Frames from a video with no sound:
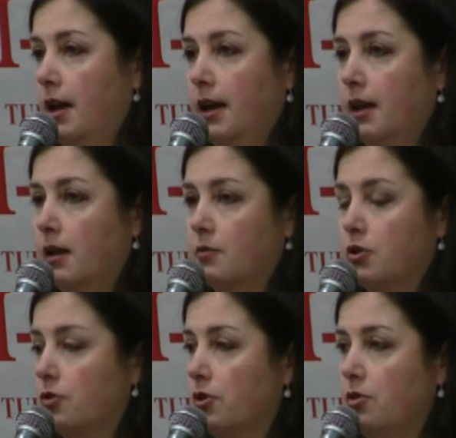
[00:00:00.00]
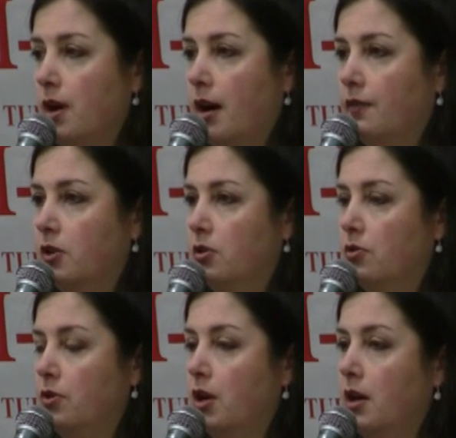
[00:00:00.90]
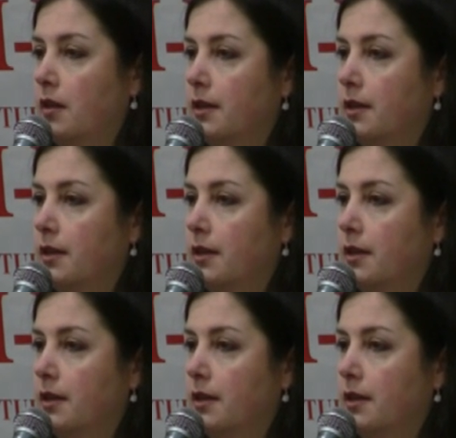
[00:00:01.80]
and I'm sure you have too.